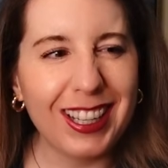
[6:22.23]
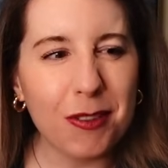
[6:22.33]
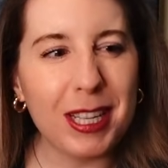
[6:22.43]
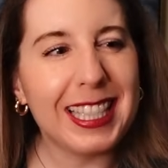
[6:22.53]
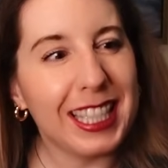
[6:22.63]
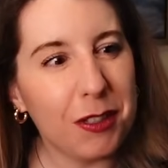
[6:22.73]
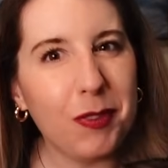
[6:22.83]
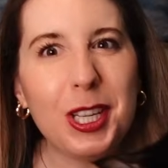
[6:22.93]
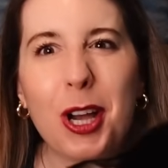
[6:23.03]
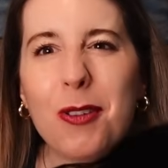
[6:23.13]
We see
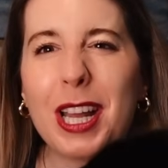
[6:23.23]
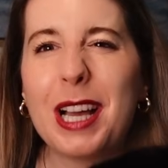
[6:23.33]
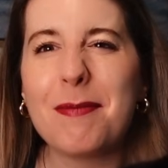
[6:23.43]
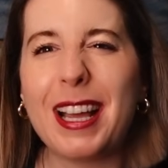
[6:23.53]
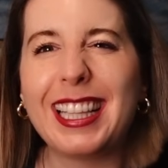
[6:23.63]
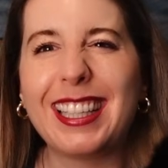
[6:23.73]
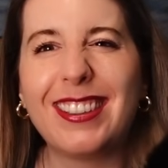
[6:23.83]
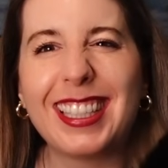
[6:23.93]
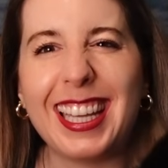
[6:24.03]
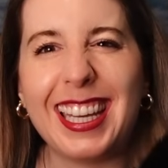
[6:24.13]
Fiona, my
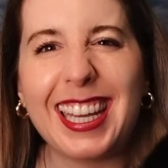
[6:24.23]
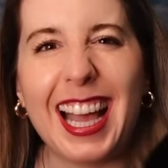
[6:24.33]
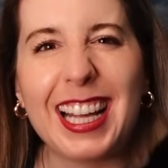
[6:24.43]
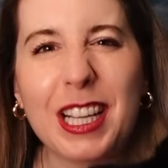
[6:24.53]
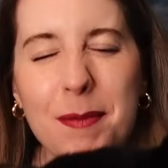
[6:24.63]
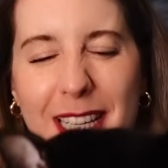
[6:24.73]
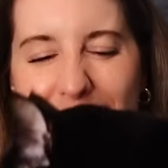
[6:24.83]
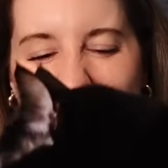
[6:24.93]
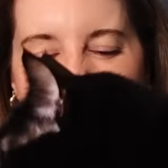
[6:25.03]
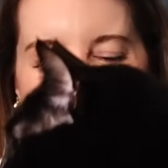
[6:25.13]
little kitty cat, coming to
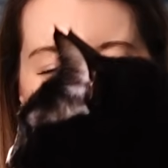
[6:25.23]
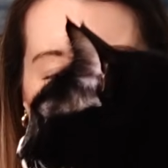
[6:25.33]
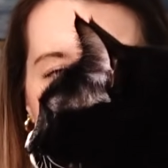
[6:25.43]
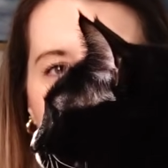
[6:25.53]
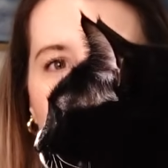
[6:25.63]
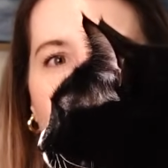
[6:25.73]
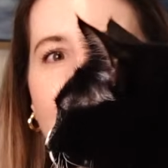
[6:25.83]
say hello.